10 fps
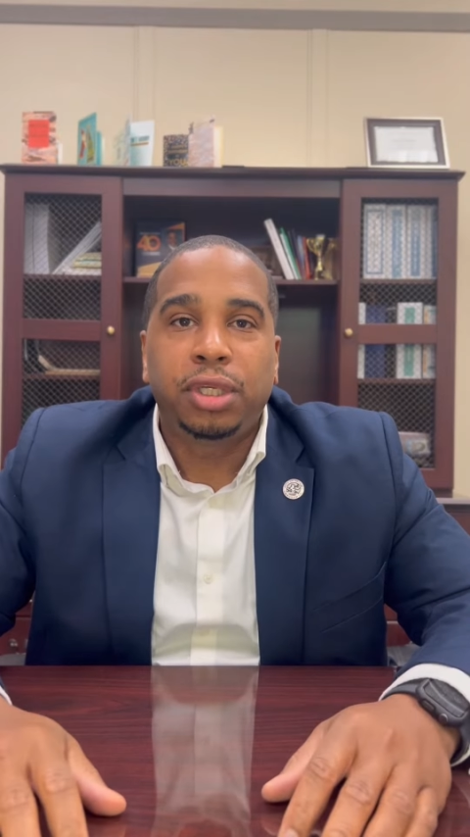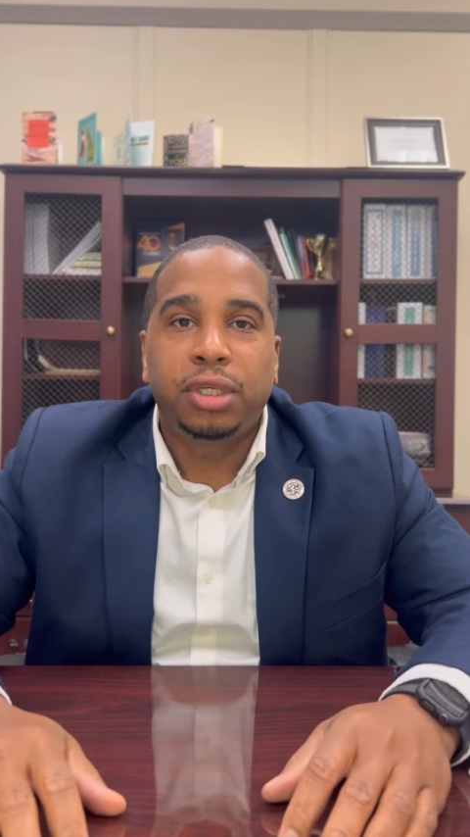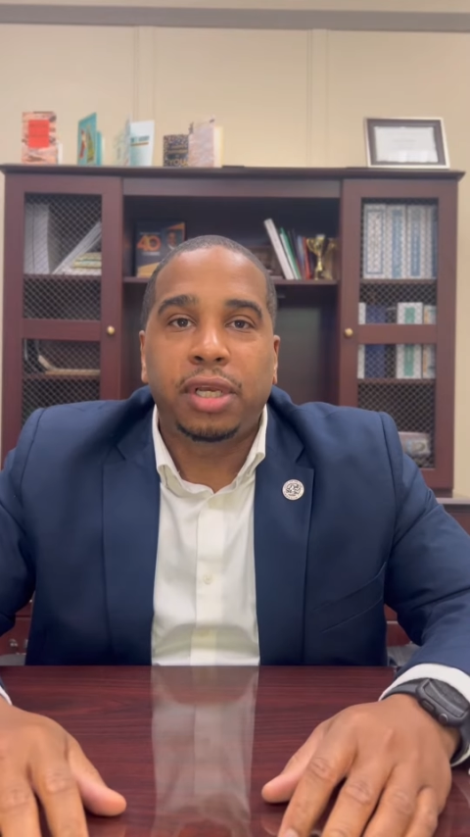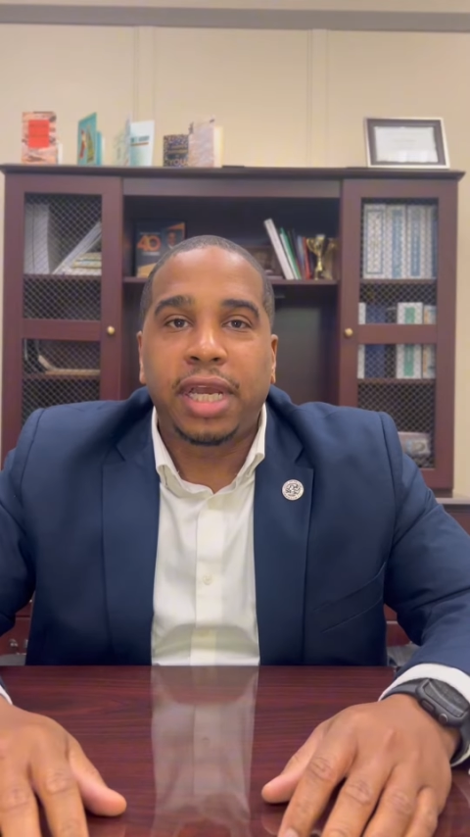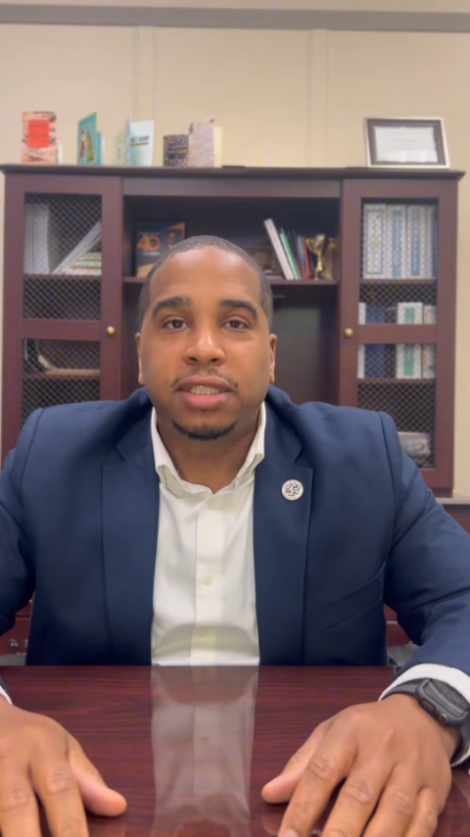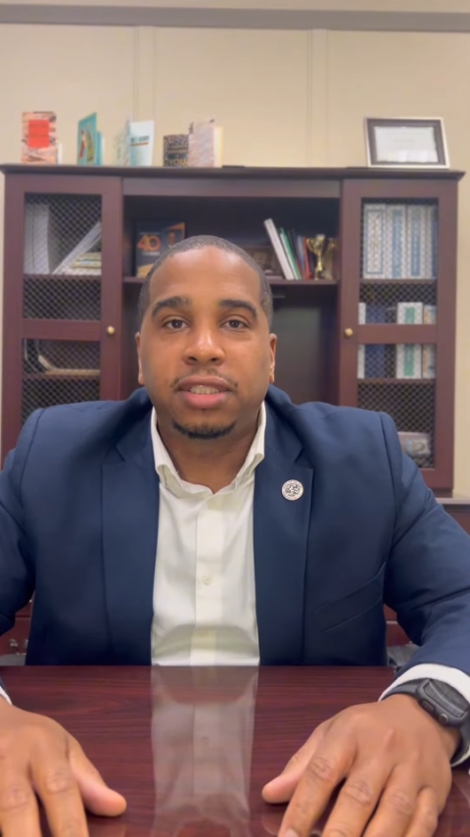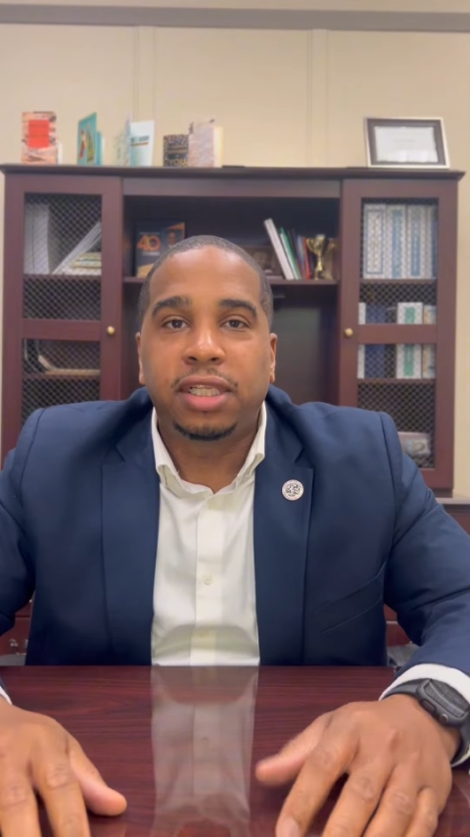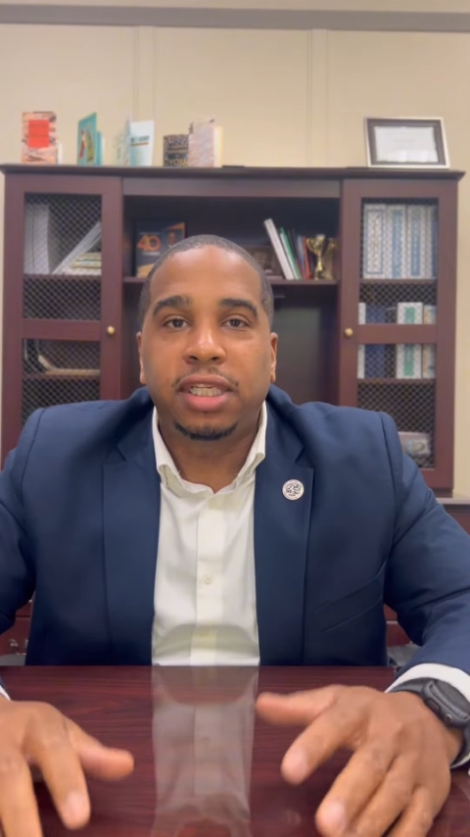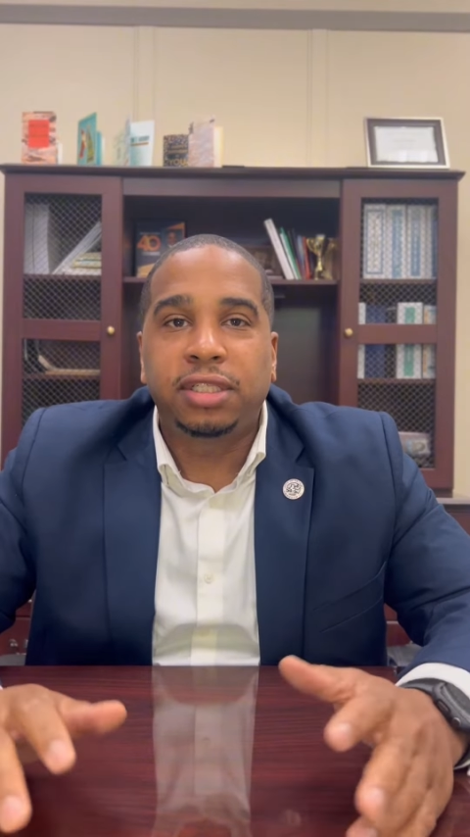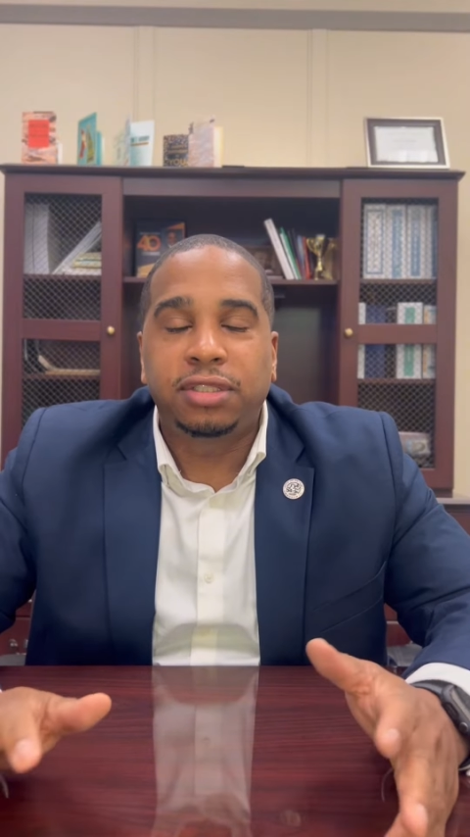You're
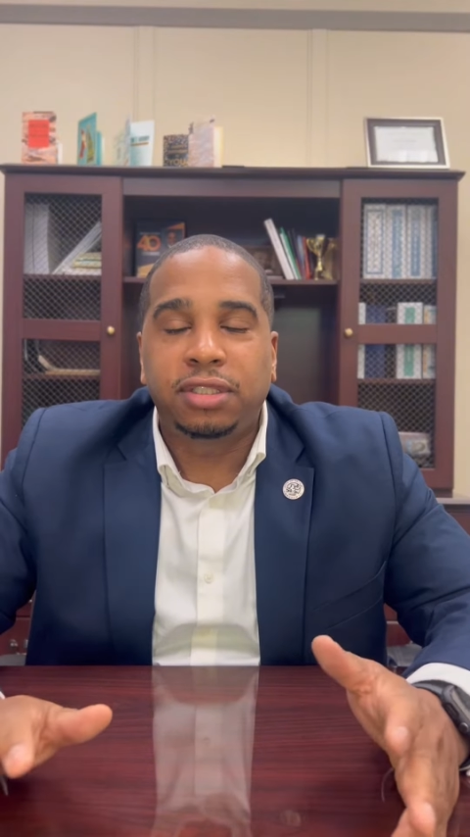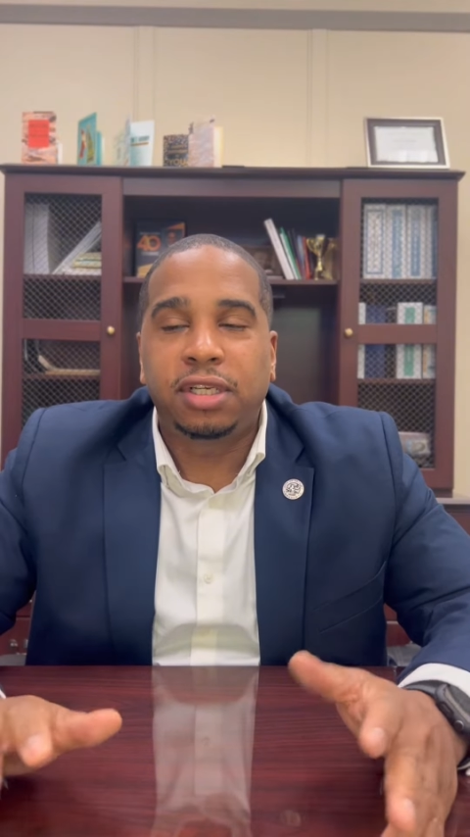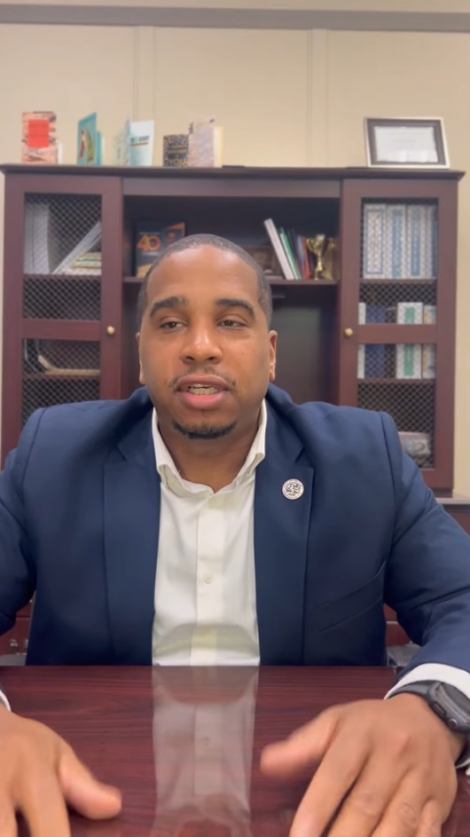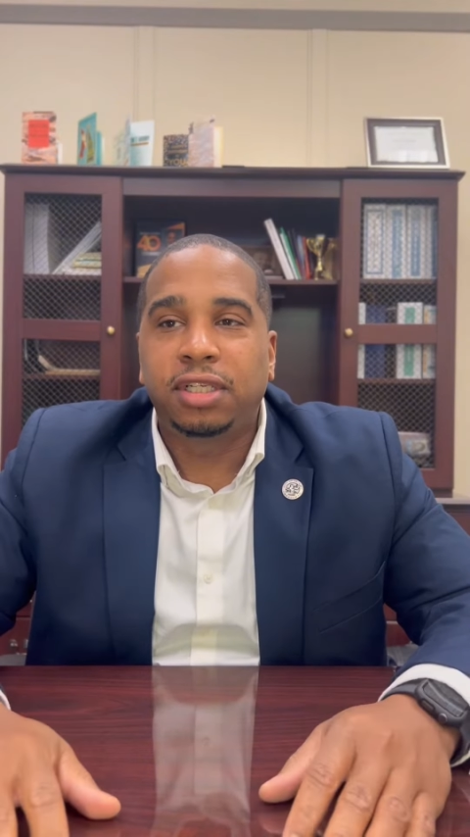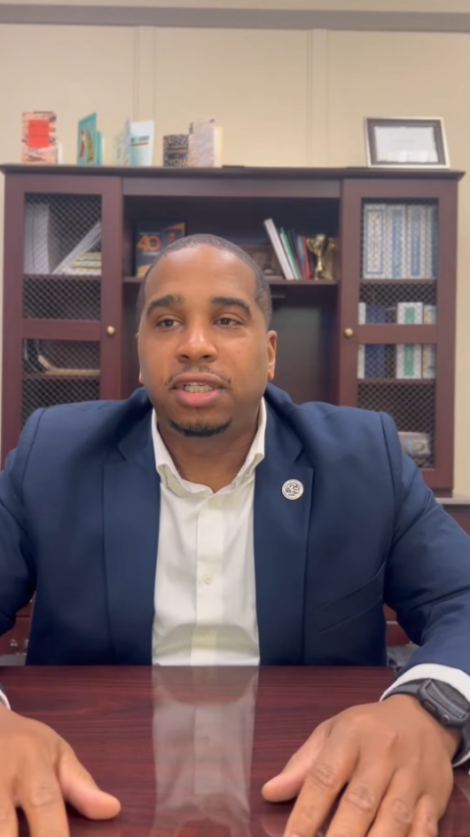isolated and you're stuck in the